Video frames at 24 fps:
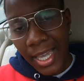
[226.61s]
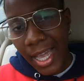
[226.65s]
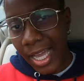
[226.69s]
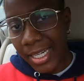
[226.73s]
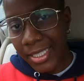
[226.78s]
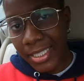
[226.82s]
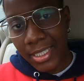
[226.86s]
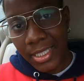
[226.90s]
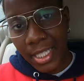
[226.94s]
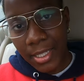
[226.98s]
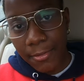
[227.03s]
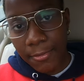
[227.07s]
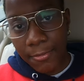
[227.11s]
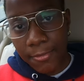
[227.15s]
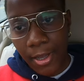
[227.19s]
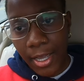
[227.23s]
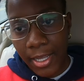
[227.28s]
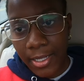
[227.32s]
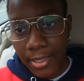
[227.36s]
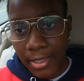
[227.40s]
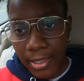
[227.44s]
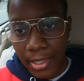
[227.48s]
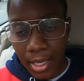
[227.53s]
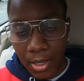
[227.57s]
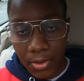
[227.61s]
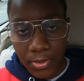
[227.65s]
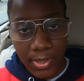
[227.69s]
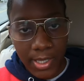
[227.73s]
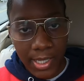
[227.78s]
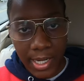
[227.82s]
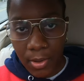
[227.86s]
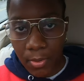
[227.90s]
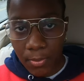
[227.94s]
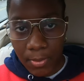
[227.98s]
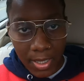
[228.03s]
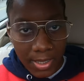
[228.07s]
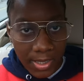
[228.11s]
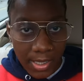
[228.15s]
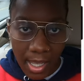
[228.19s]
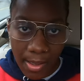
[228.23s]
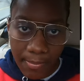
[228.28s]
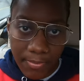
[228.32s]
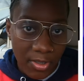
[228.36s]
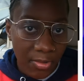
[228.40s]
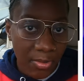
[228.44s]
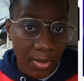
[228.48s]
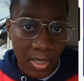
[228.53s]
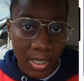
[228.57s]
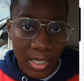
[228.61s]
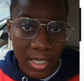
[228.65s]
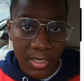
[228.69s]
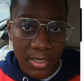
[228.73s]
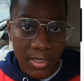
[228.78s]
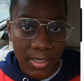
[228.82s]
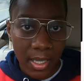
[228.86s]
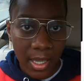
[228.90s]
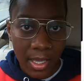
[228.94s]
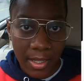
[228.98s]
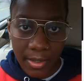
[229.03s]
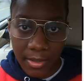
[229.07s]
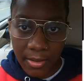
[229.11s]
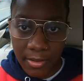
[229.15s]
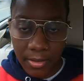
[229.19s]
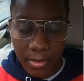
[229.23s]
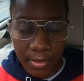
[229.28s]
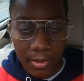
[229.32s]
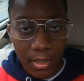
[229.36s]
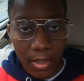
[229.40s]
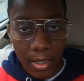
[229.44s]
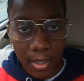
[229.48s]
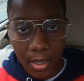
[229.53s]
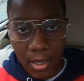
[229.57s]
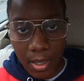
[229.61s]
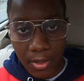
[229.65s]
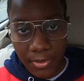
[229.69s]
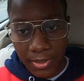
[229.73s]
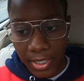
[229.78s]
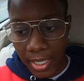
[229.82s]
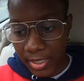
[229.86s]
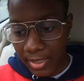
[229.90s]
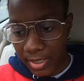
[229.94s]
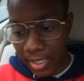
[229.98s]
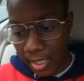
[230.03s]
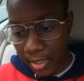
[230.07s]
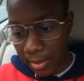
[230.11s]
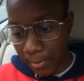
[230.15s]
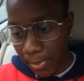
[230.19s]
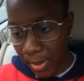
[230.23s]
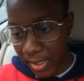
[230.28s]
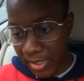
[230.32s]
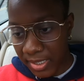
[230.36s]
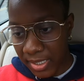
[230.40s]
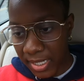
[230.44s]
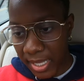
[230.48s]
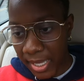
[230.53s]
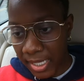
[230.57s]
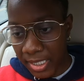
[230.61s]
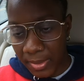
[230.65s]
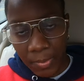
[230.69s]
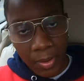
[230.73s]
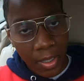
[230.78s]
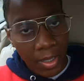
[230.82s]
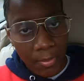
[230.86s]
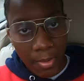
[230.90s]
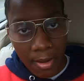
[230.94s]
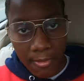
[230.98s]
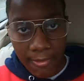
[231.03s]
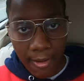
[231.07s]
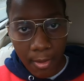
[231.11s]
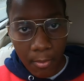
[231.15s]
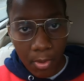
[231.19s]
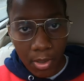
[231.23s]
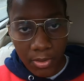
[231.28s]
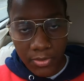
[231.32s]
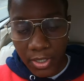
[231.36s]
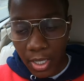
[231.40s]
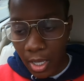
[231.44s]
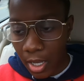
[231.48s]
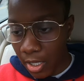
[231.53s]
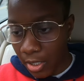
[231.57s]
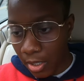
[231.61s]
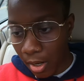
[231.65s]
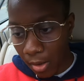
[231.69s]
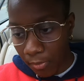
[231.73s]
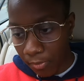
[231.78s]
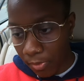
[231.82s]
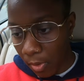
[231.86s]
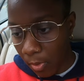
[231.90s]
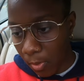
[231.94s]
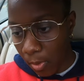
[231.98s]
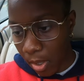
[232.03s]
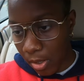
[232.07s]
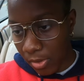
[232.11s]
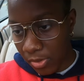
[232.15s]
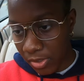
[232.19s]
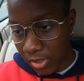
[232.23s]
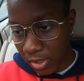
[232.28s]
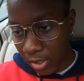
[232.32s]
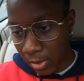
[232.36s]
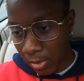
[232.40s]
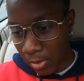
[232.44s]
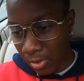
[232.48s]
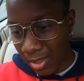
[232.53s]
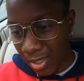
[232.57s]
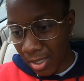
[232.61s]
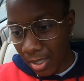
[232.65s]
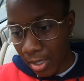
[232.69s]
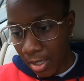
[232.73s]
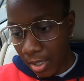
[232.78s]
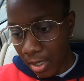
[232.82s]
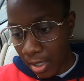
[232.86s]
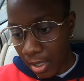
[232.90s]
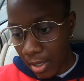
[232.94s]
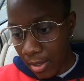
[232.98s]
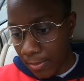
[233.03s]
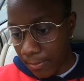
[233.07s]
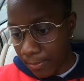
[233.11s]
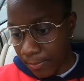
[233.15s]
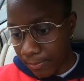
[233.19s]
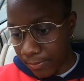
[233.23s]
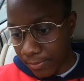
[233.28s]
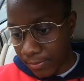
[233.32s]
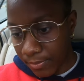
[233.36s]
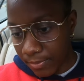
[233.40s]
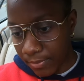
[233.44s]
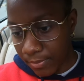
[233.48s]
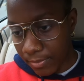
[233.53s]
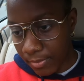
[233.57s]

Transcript: I just didn't find girls that were my type, to be honest. And I was getting tired of pressing the X, but my thumb was hurting after a while. So um,